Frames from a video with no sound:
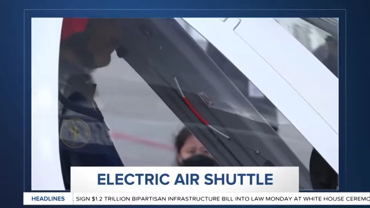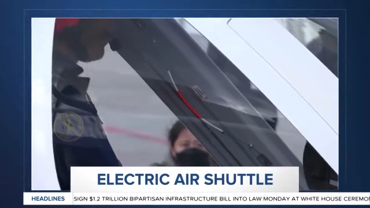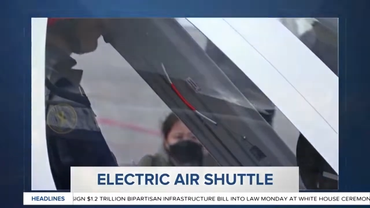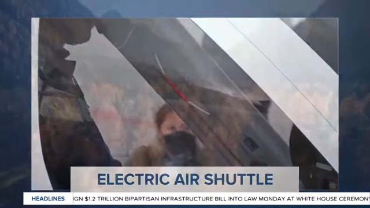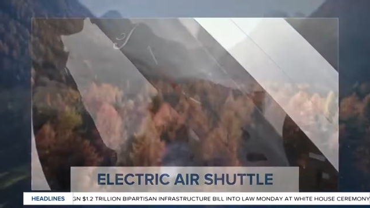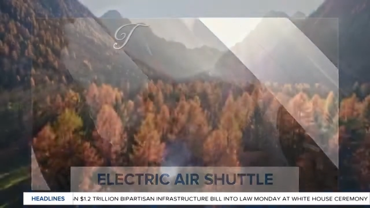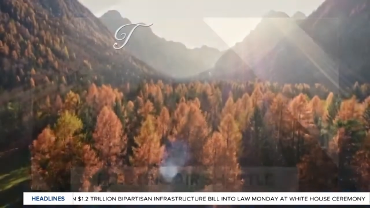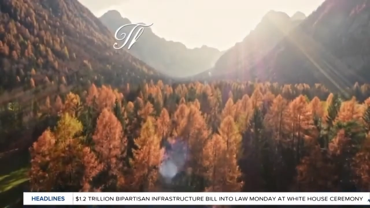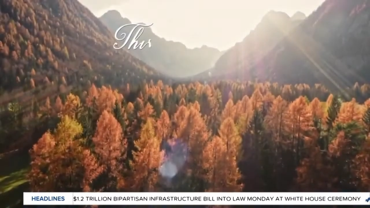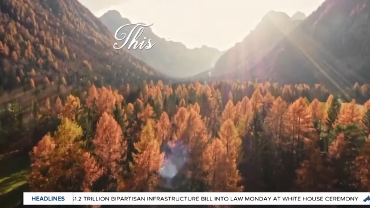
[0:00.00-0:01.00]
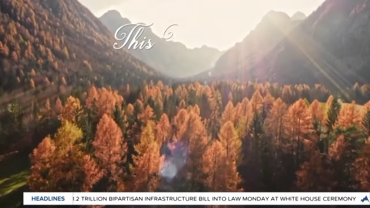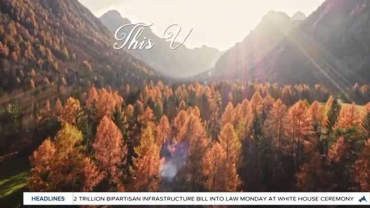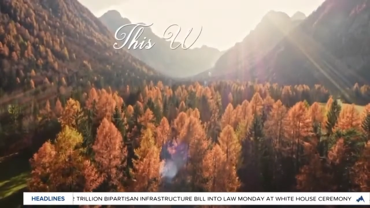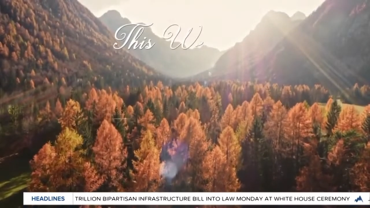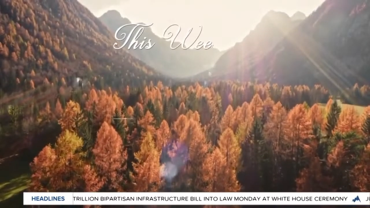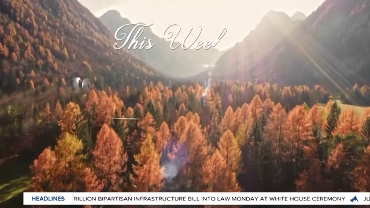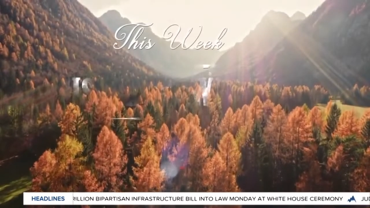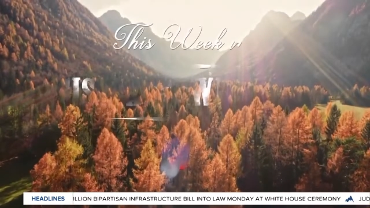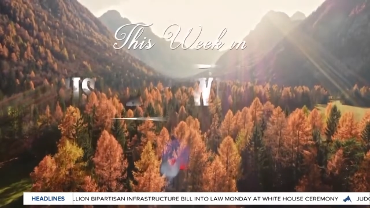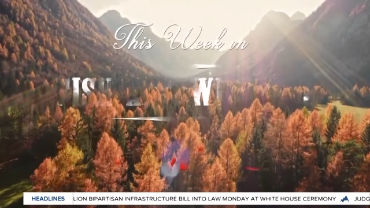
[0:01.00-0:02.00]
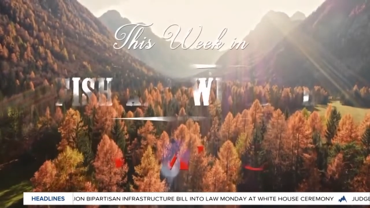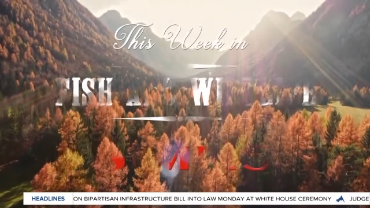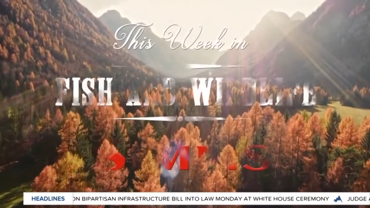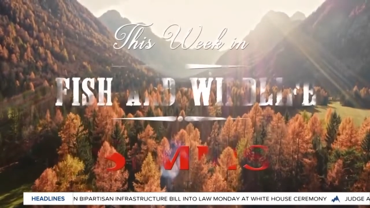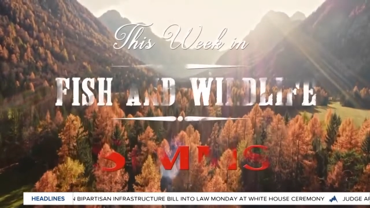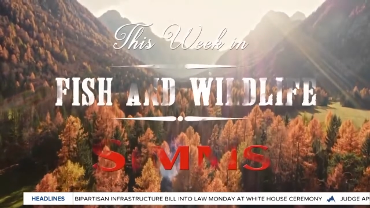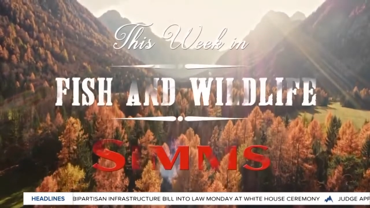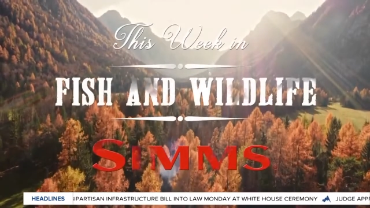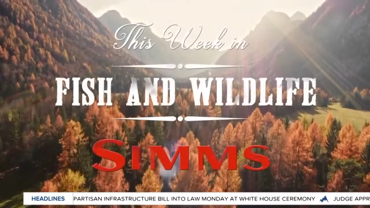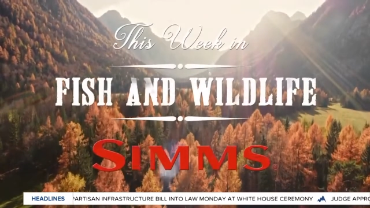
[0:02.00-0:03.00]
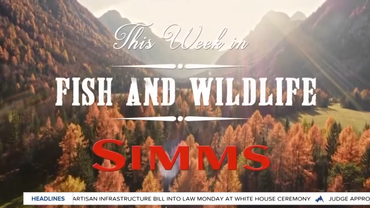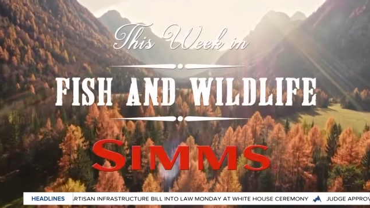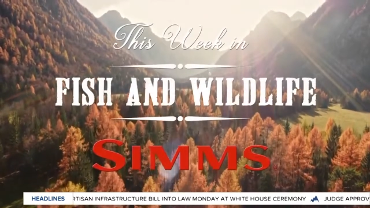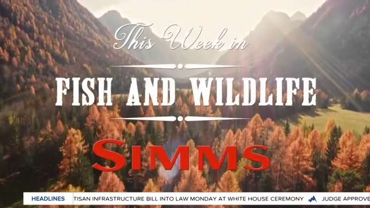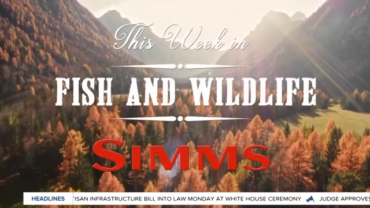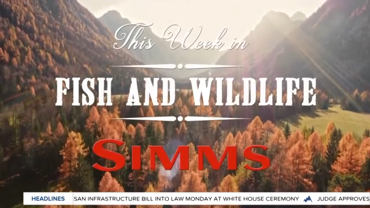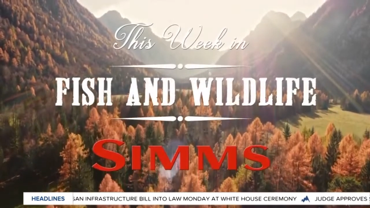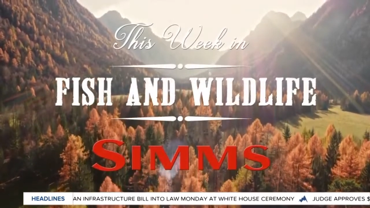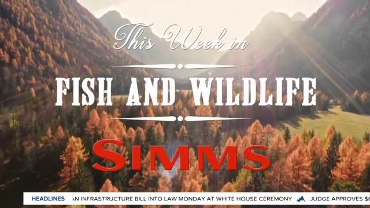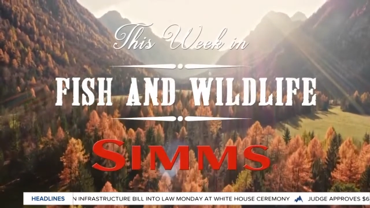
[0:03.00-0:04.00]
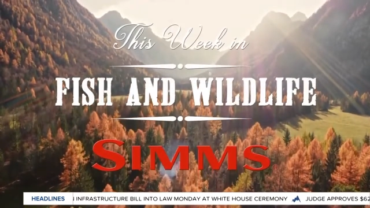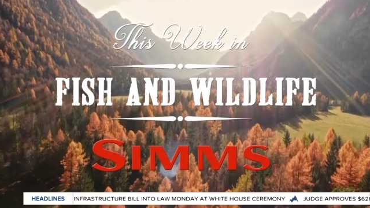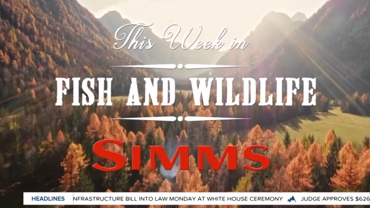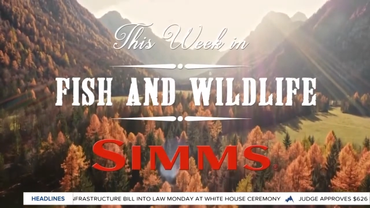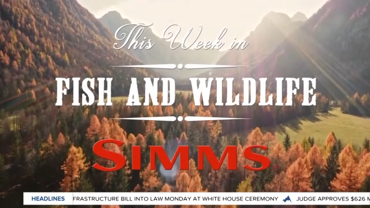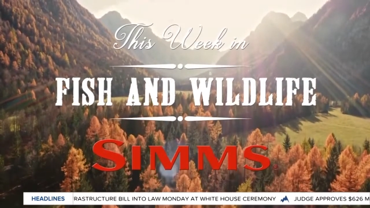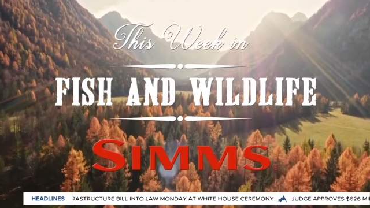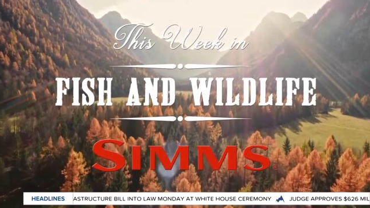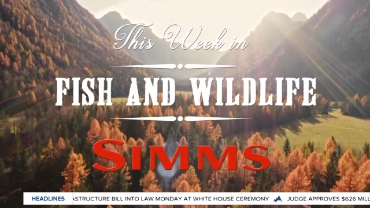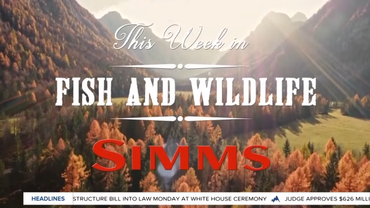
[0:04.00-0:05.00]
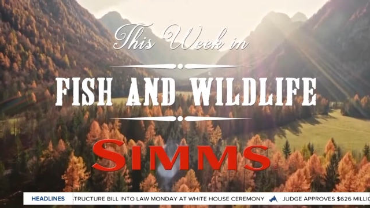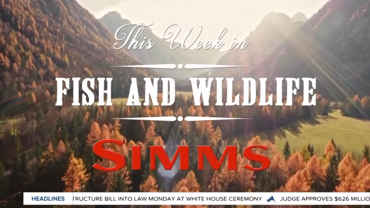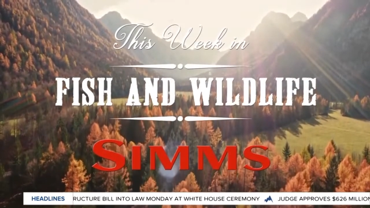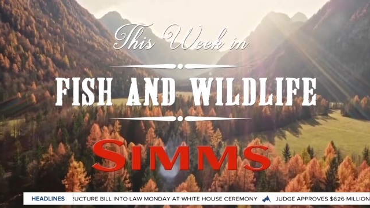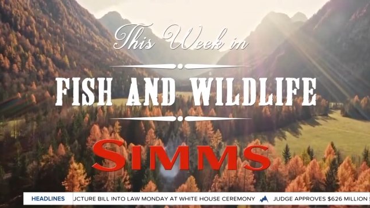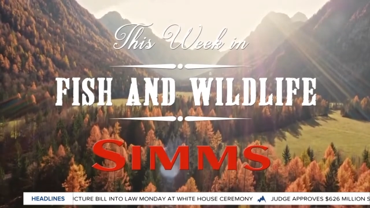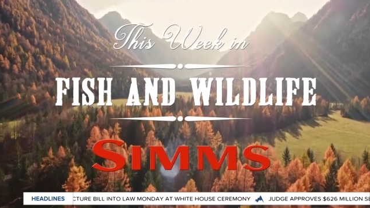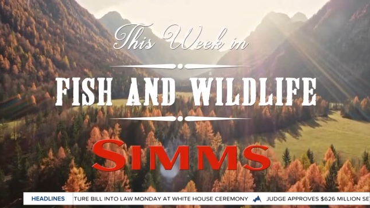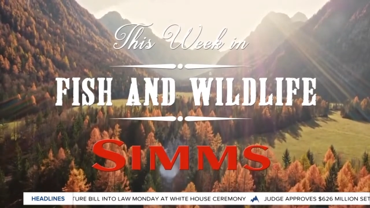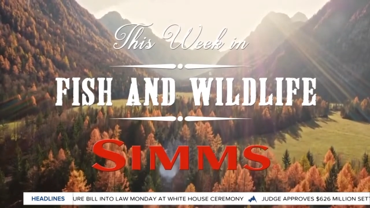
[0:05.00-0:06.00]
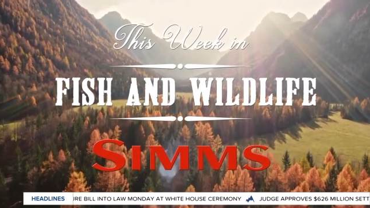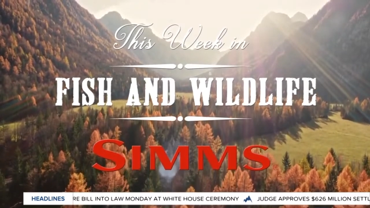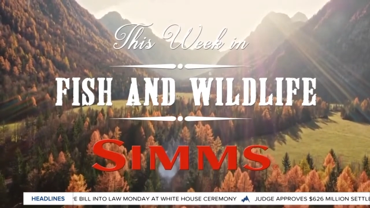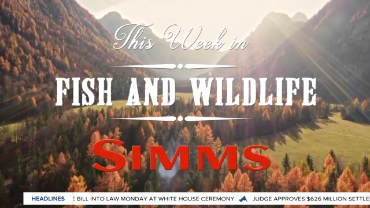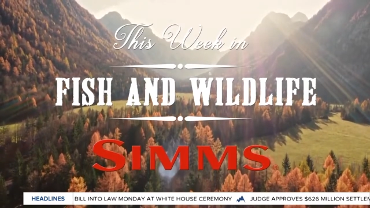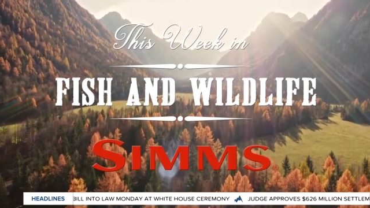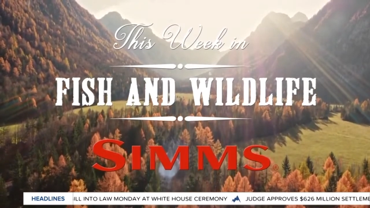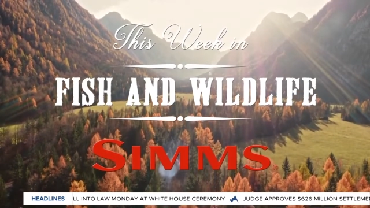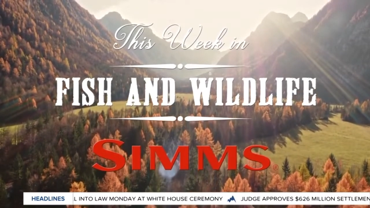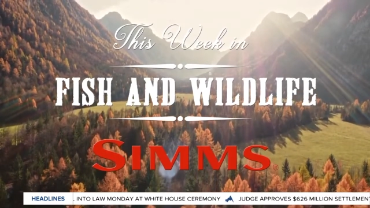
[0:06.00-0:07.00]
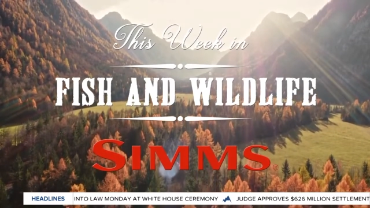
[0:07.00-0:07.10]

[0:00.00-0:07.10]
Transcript: No face is visible, so there are no lips to read.